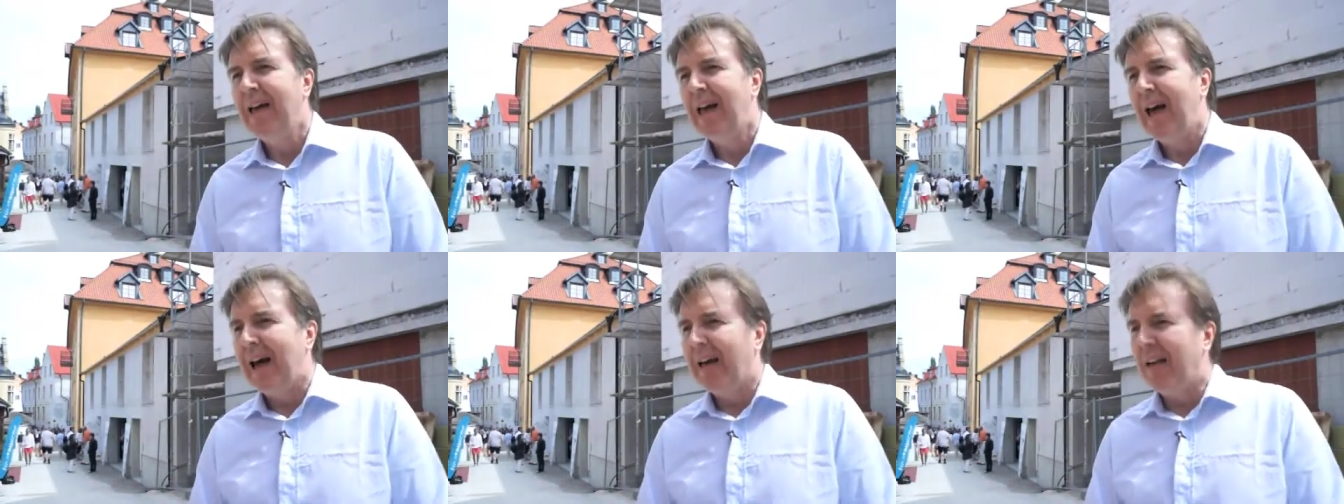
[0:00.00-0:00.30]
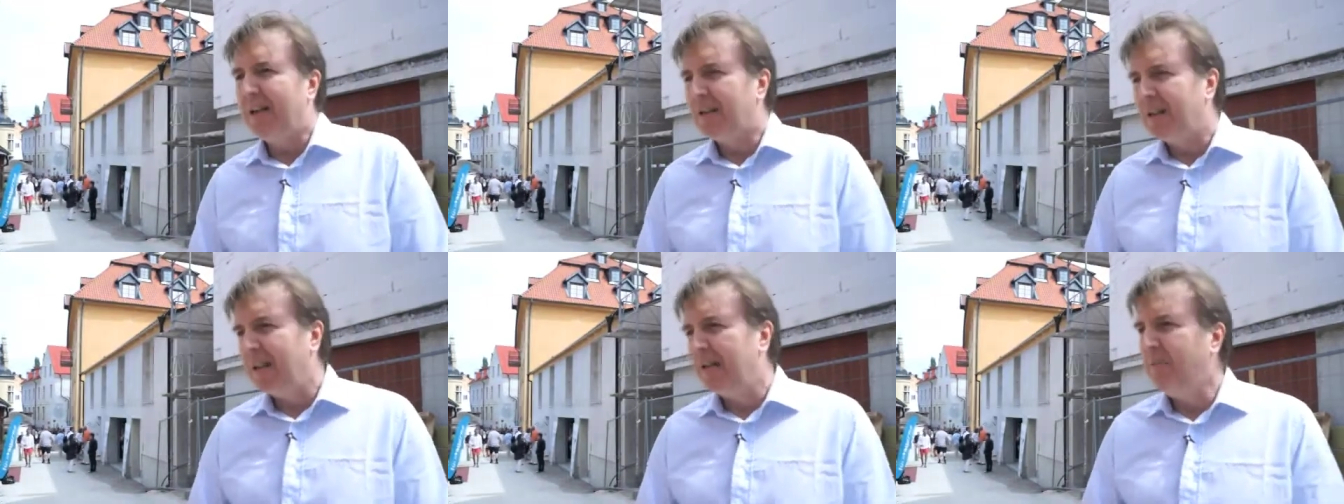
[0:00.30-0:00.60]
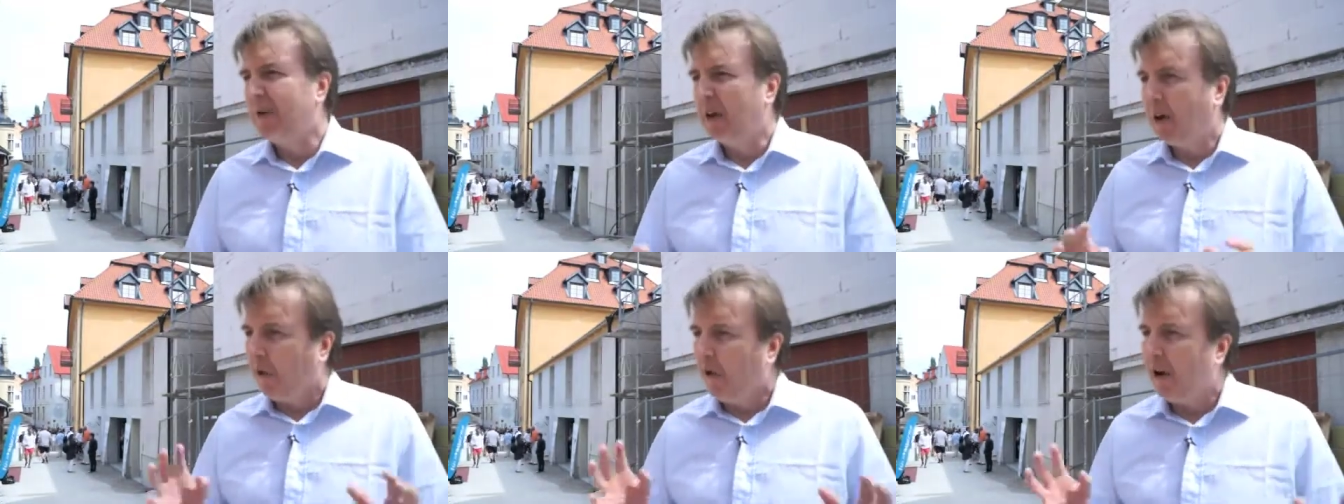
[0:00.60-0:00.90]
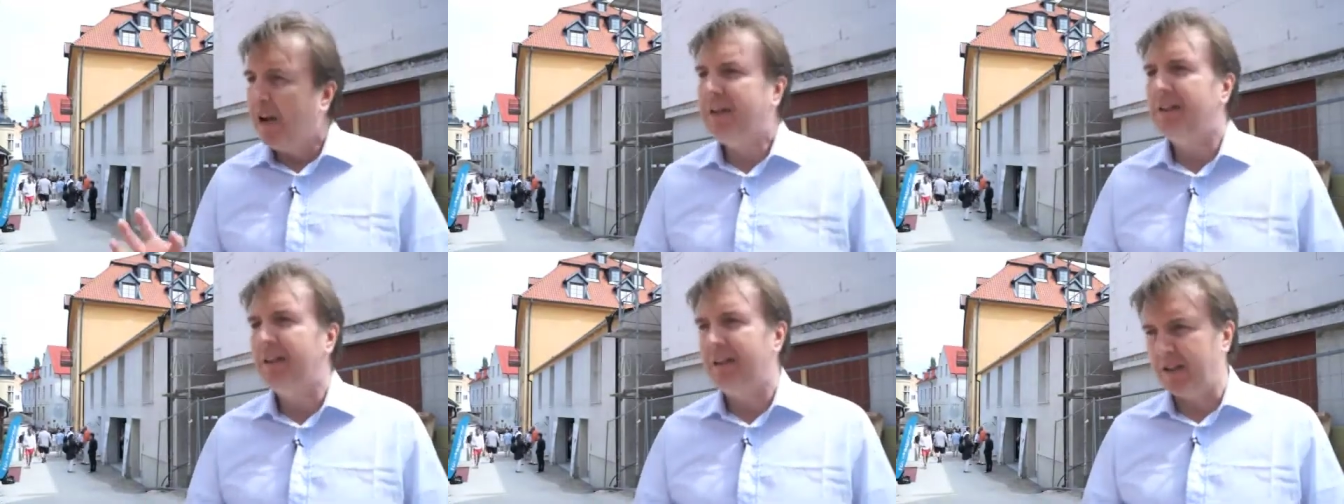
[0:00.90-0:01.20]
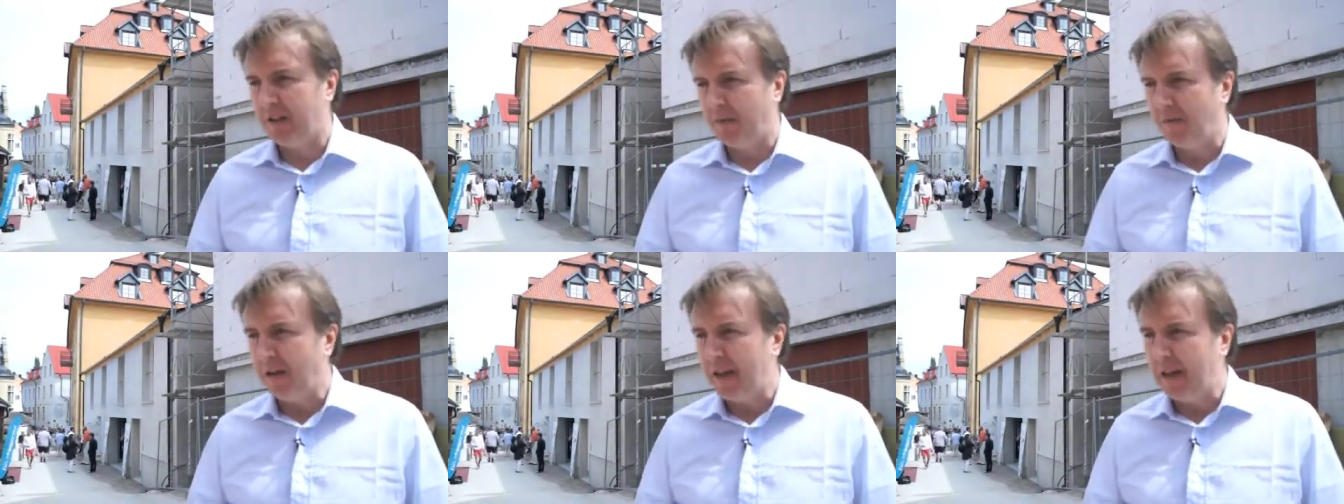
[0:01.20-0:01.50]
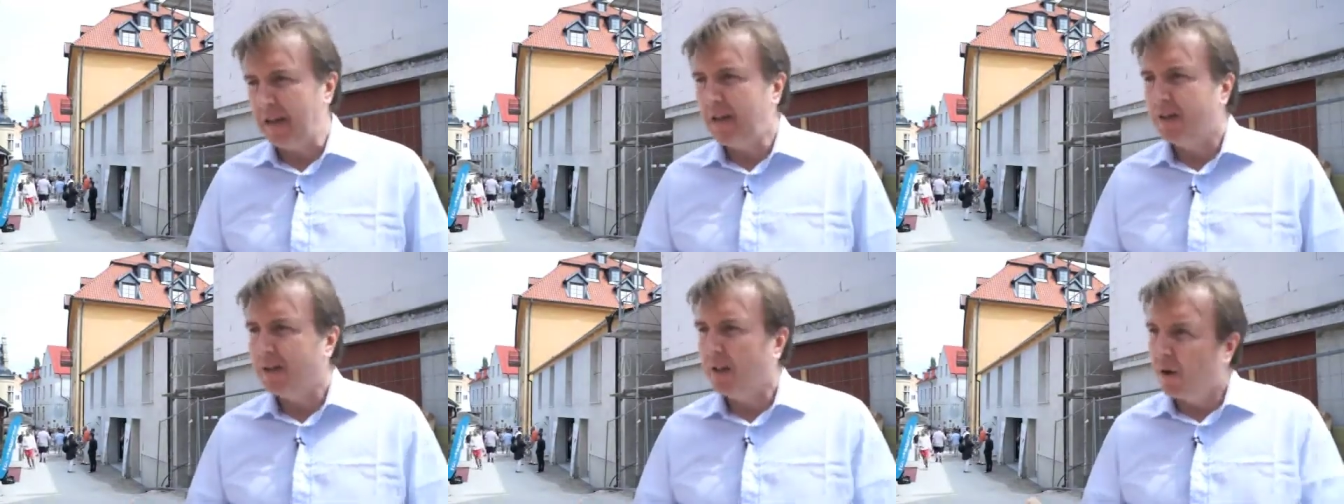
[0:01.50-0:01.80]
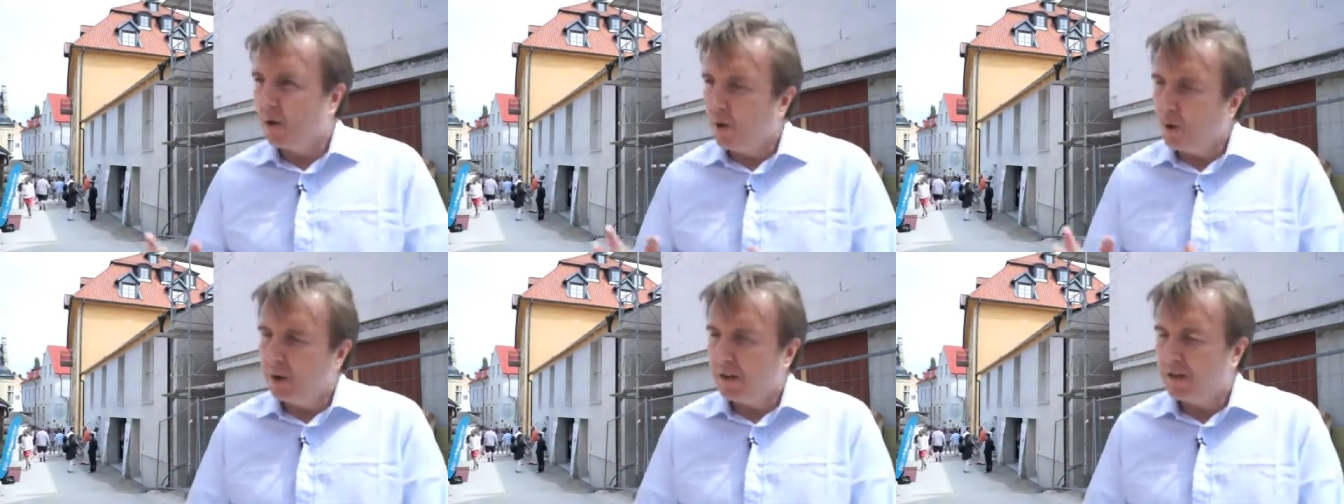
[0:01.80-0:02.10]
and it seemed crazy to me
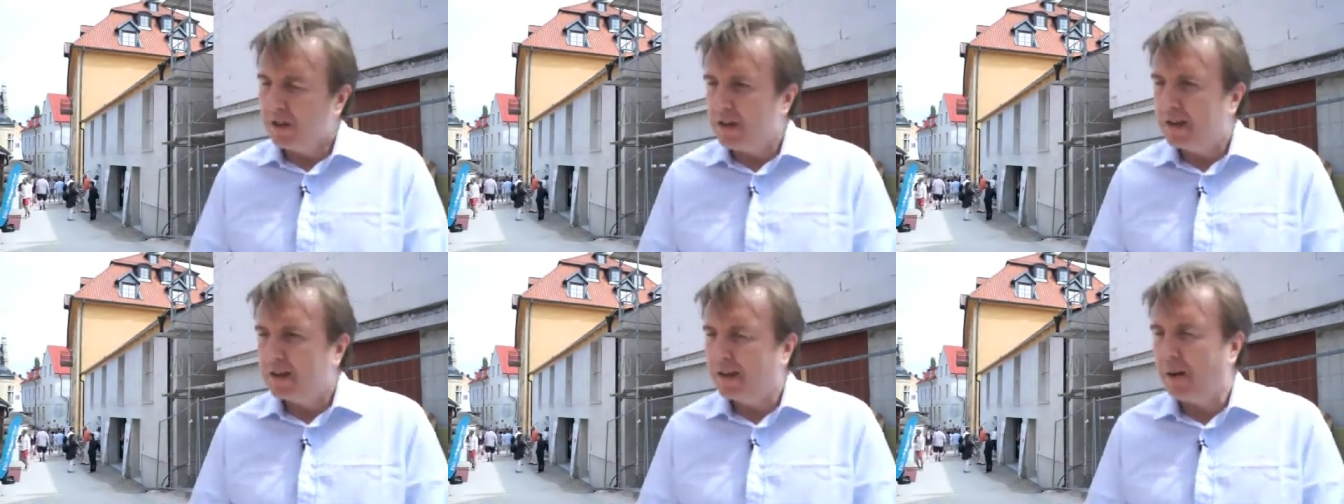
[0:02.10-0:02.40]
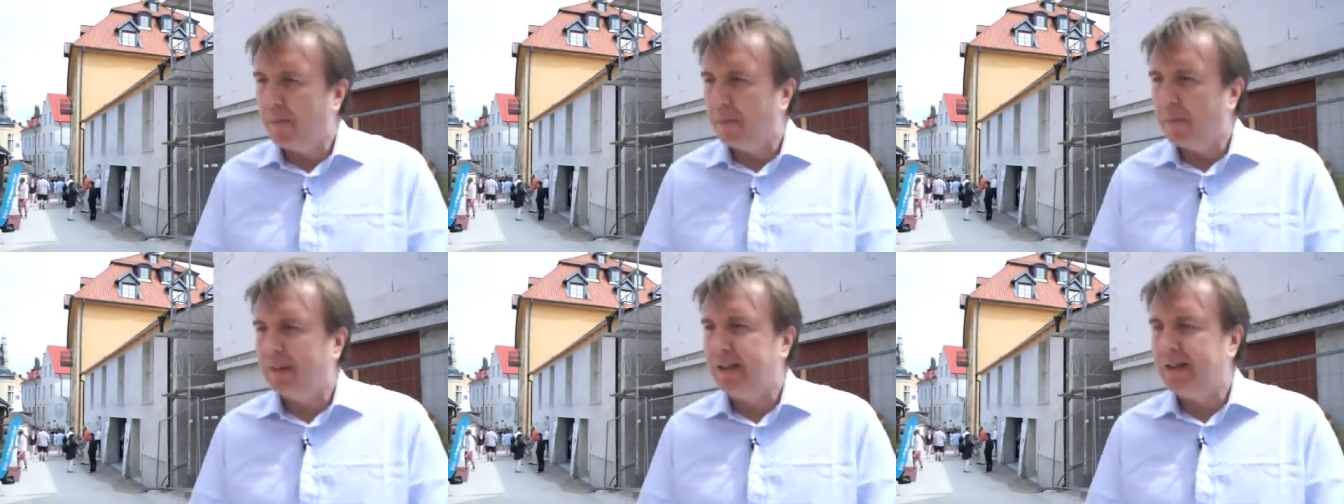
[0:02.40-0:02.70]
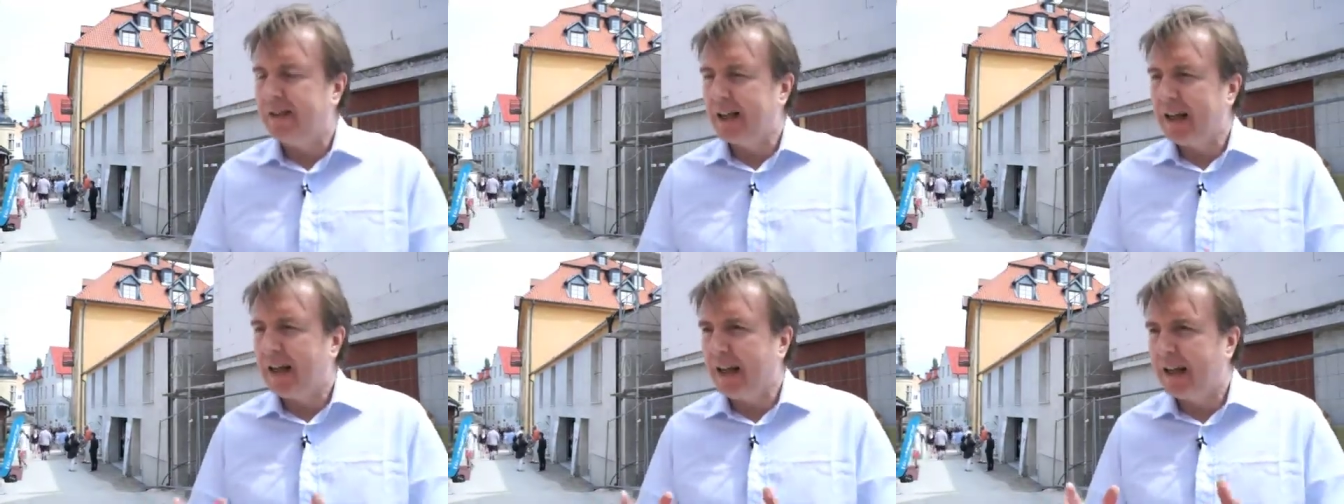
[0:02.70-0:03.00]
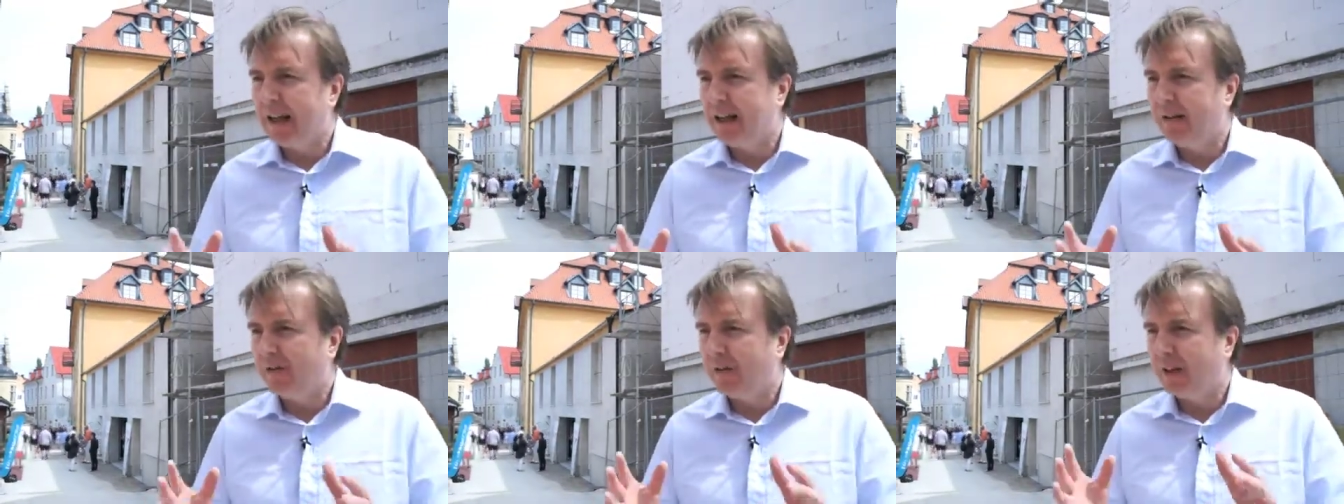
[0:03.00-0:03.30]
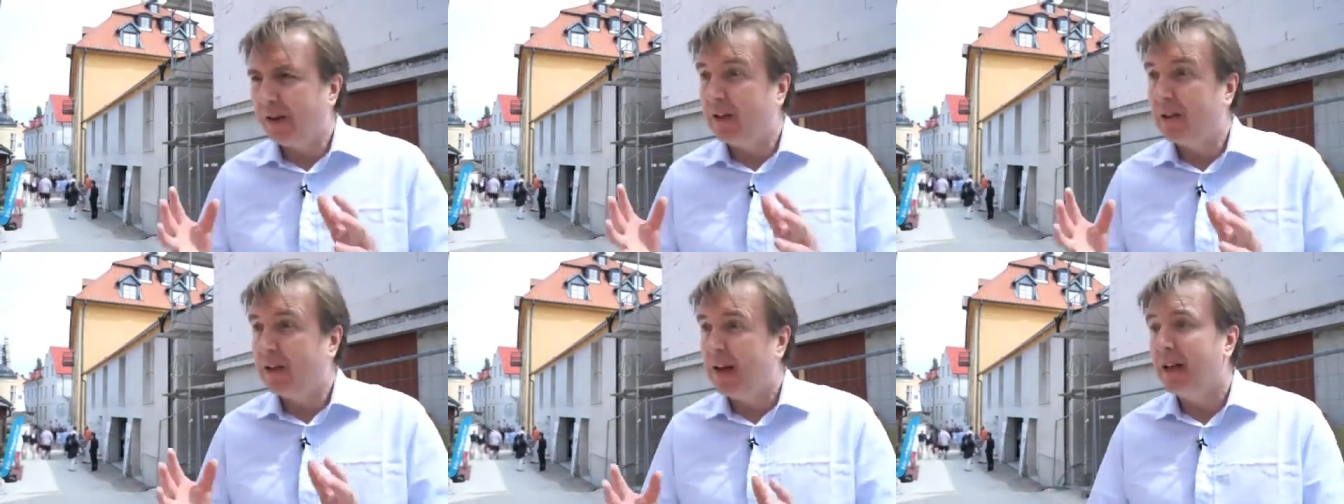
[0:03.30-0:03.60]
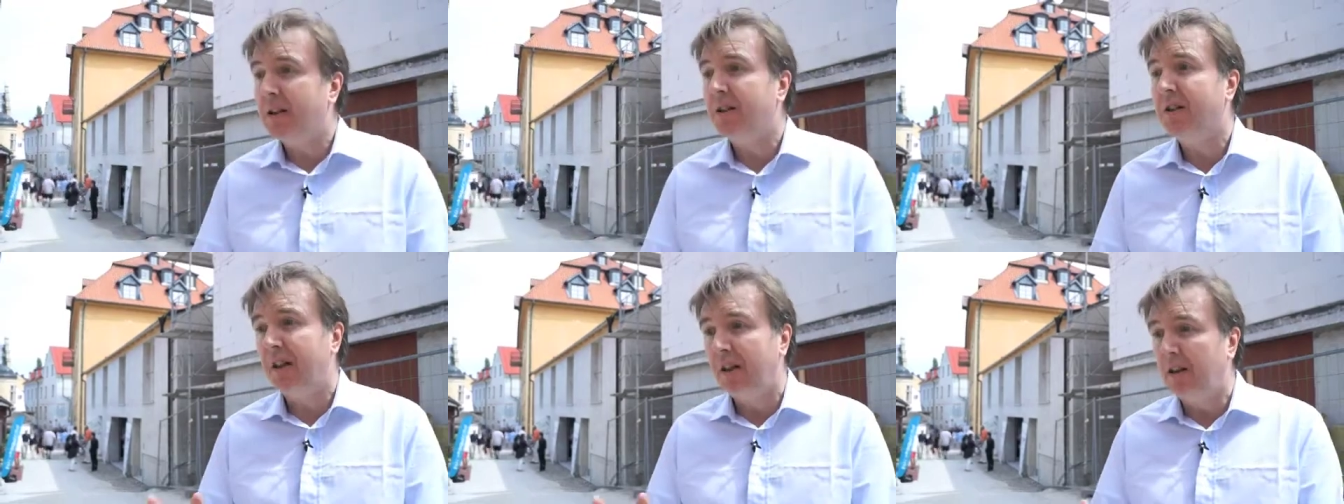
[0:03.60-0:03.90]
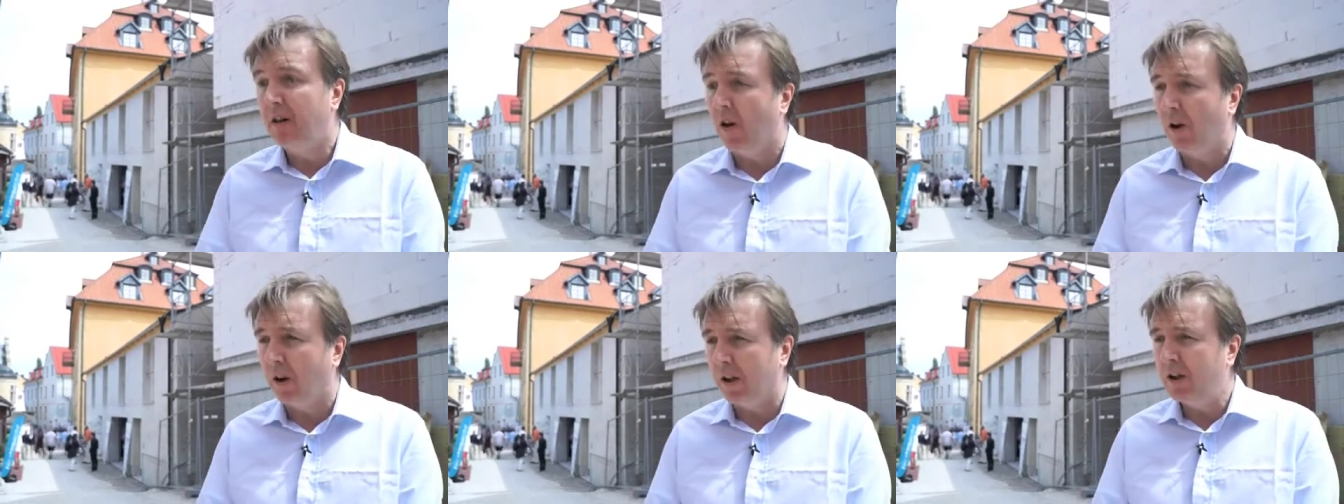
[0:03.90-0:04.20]
that all of these companies had fantastic
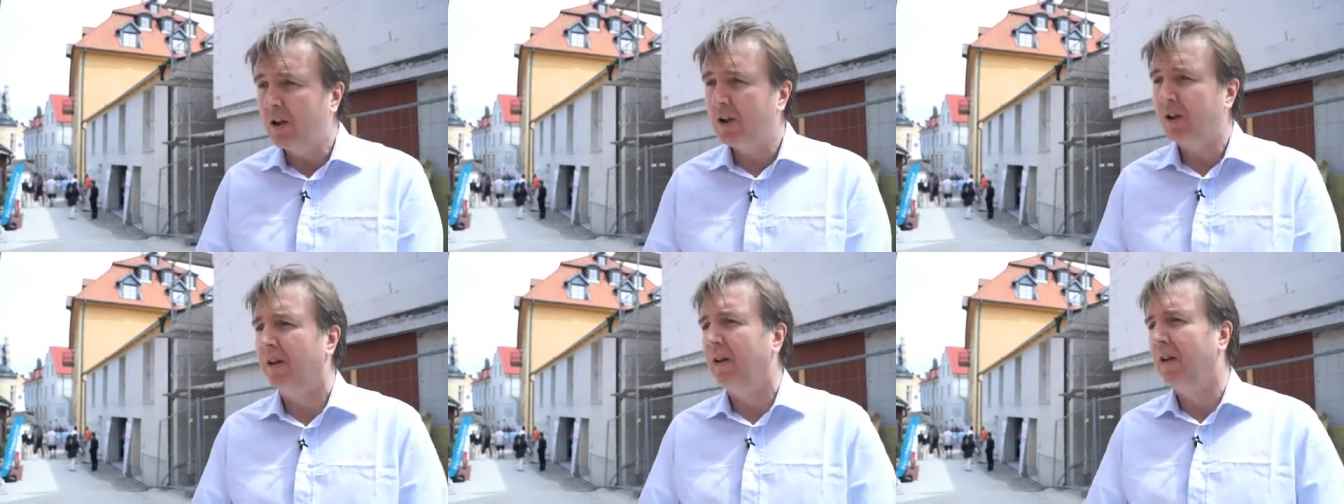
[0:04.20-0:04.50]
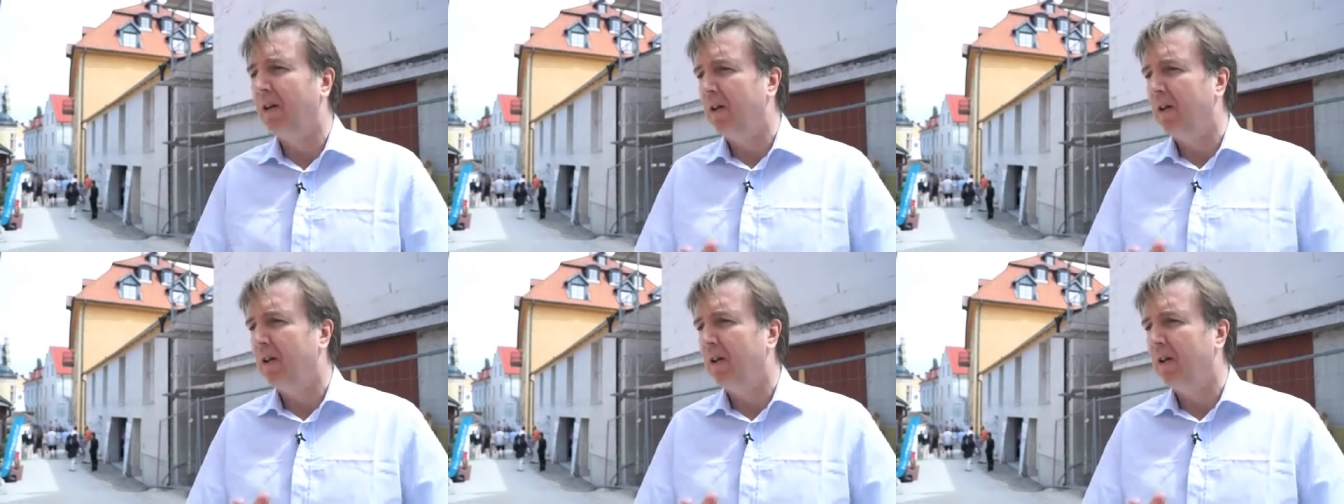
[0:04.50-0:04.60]
knowledge,